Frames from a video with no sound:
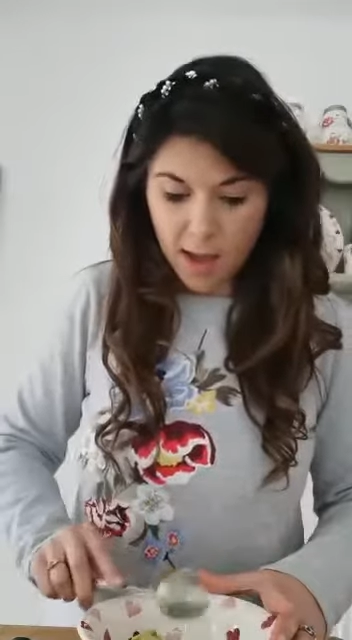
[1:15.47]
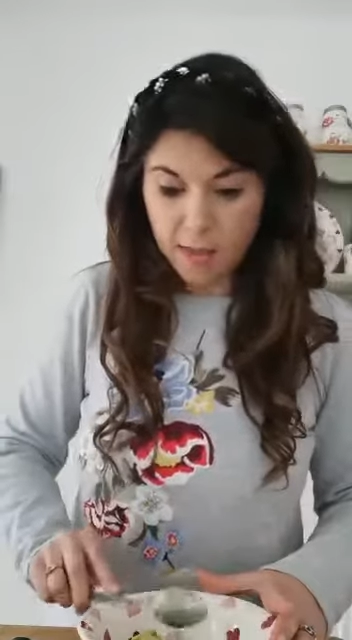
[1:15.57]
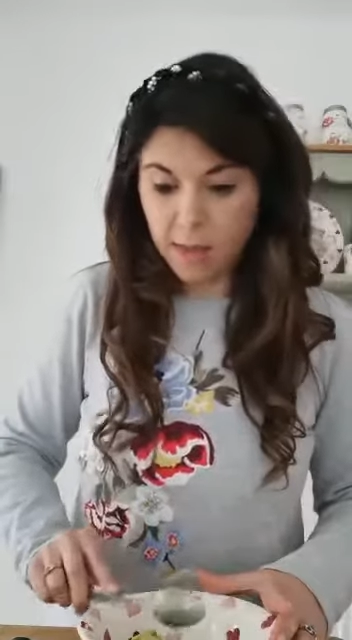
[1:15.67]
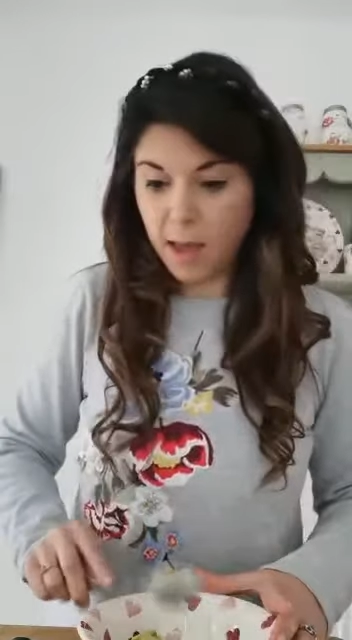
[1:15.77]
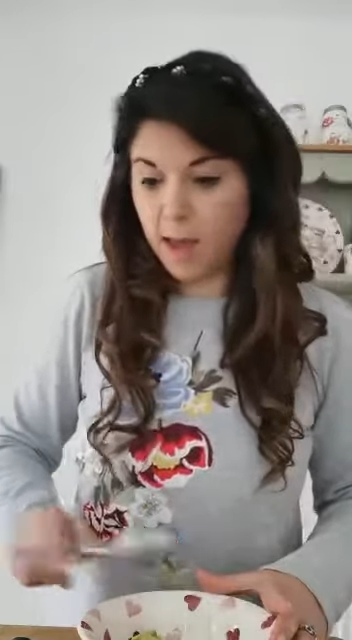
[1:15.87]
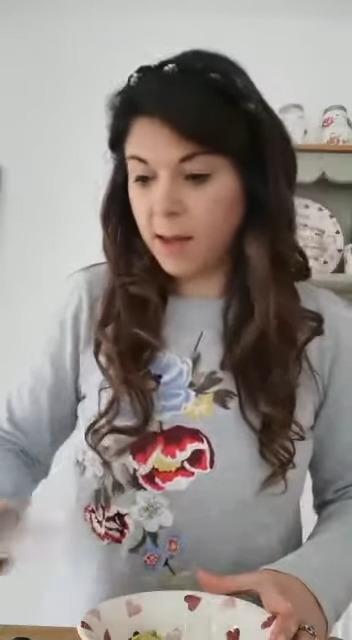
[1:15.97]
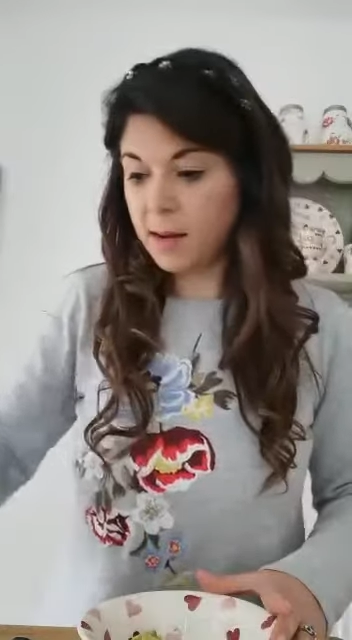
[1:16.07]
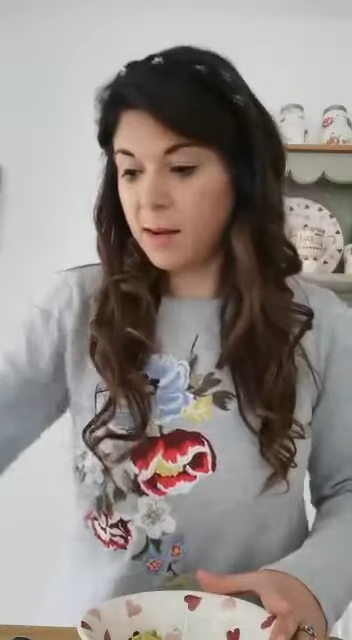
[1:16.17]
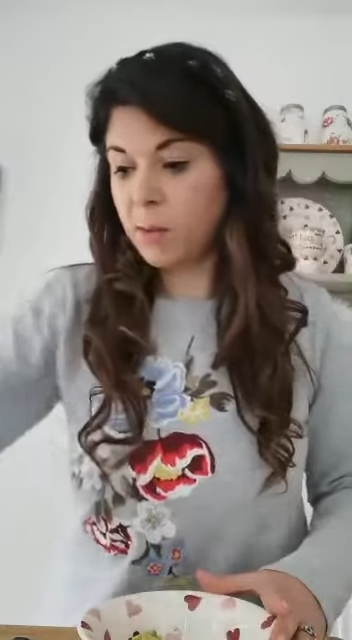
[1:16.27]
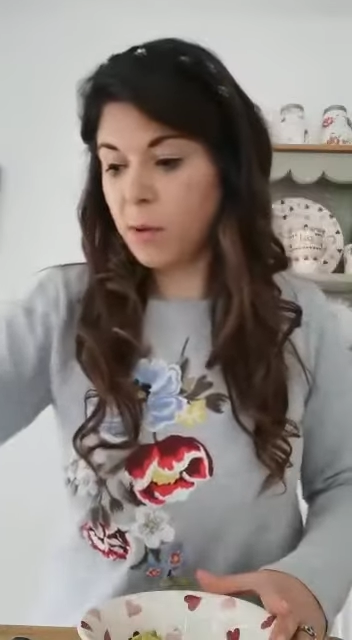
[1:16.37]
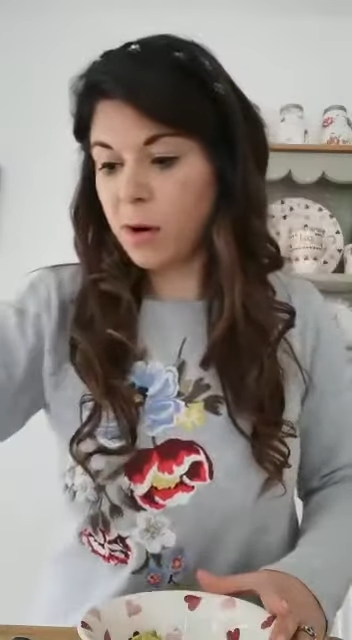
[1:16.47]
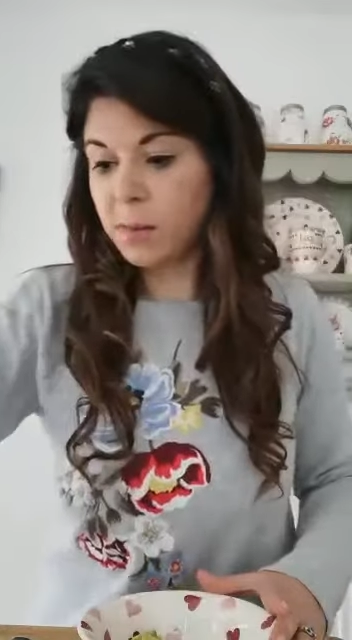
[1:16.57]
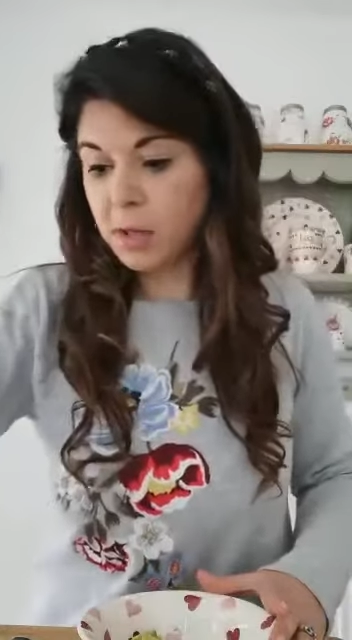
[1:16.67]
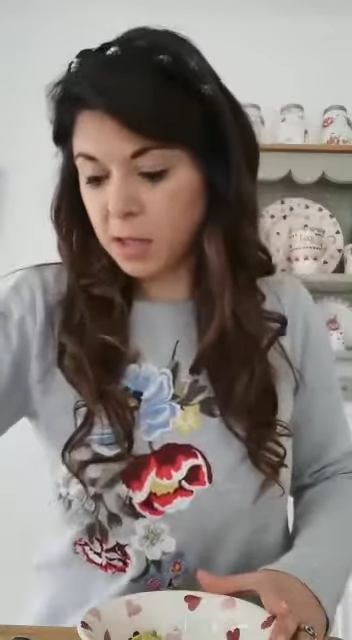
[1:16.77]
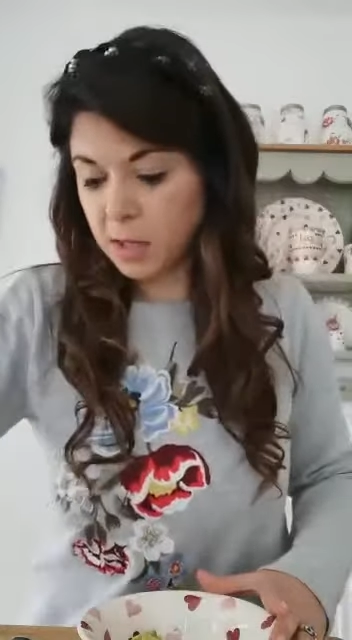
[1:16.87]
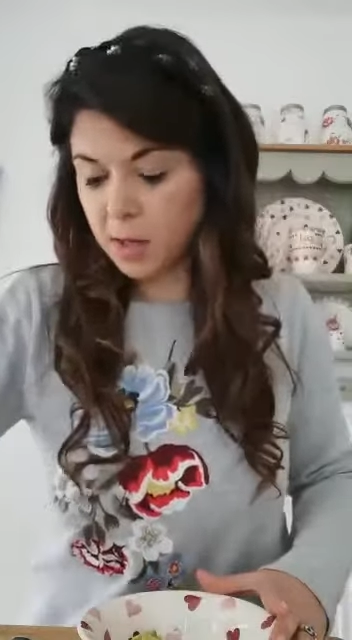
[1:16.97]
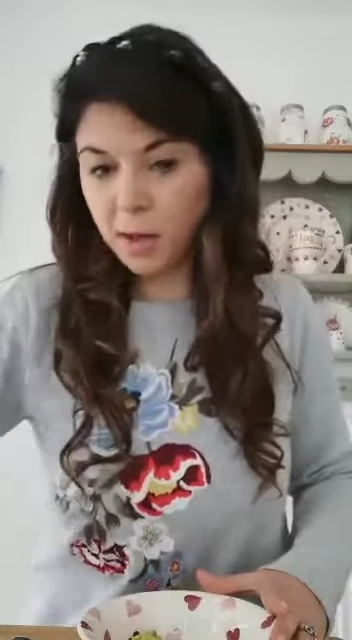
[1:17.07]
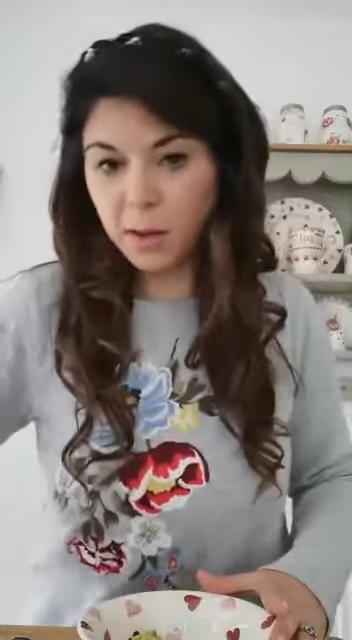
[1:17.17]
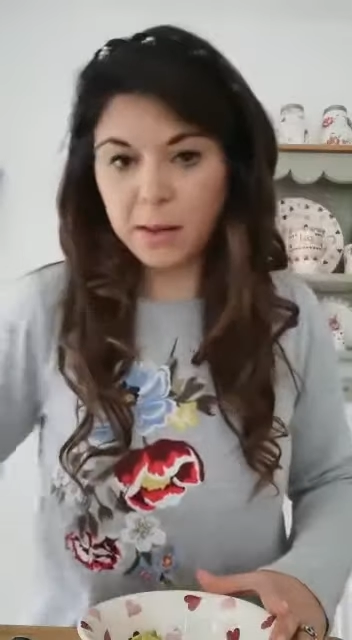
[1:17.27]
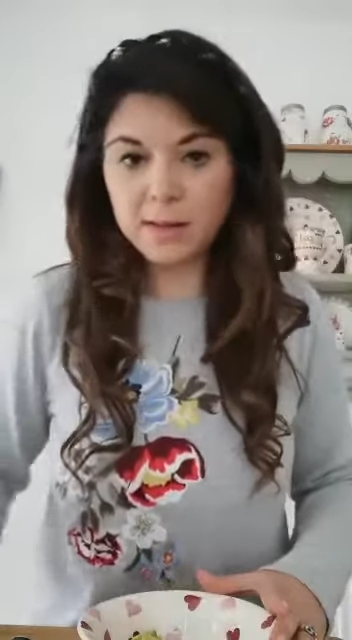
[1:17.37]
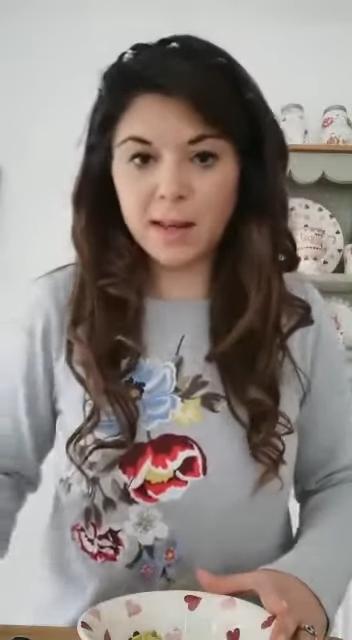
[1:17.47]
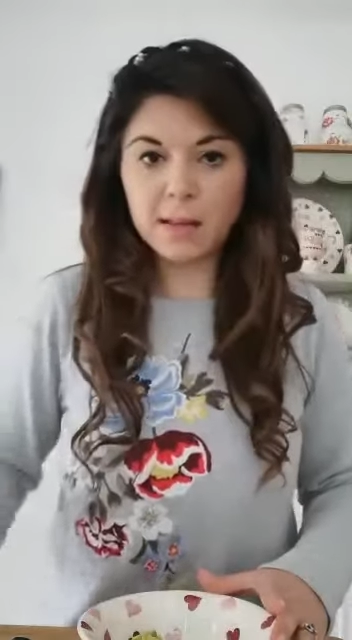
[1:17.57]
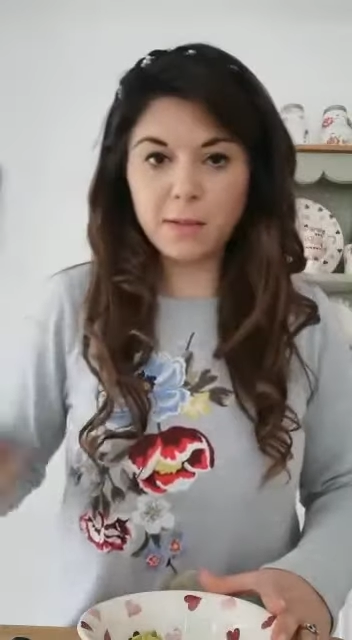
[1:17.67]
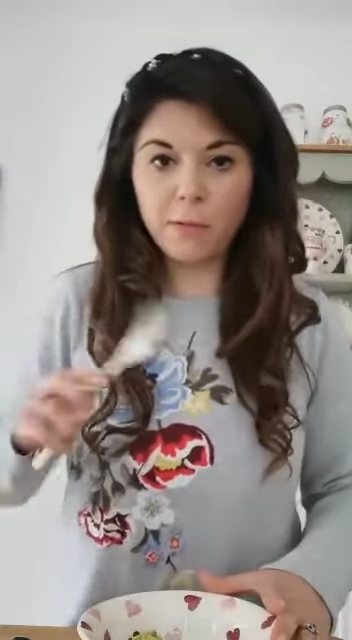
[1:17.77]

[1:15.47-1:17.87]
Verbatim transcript: And then what I'm gonna do is get a